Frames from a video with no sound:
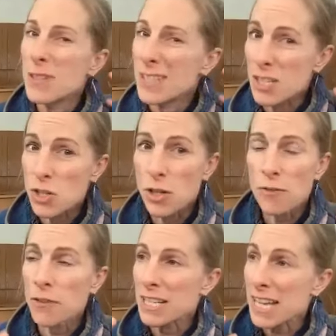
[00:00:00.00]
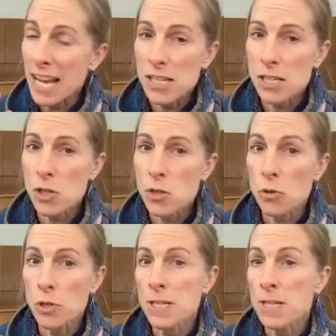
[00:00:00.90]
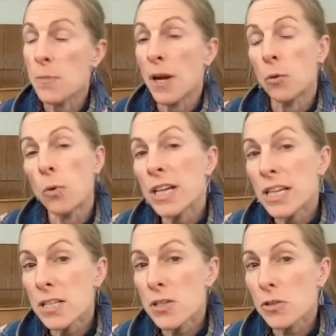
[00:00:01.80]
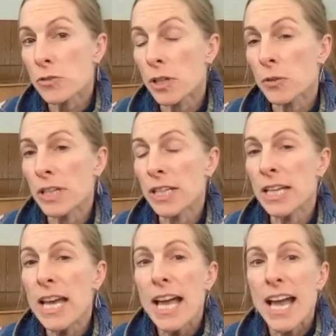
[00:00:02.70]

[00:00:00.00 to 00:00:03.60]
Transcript: these fantastic stories about what it is they're growing,